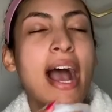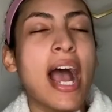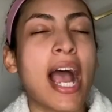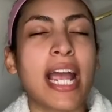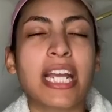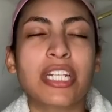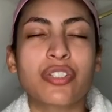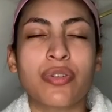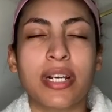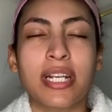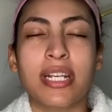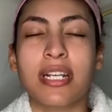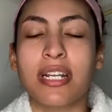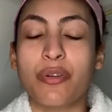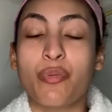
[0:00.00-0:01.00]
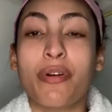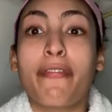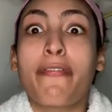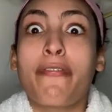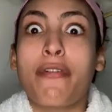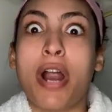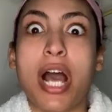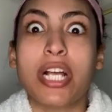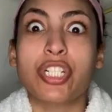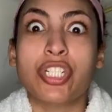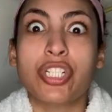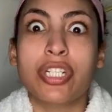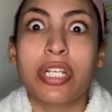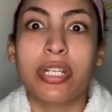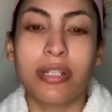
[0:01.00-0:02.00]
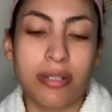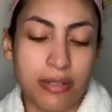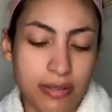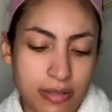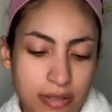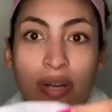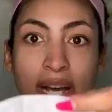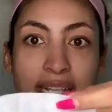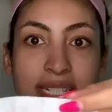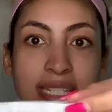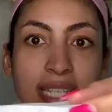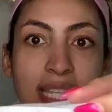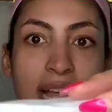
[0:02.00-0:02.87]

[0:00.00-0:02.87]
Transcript: hydrated and refreshed. You guys see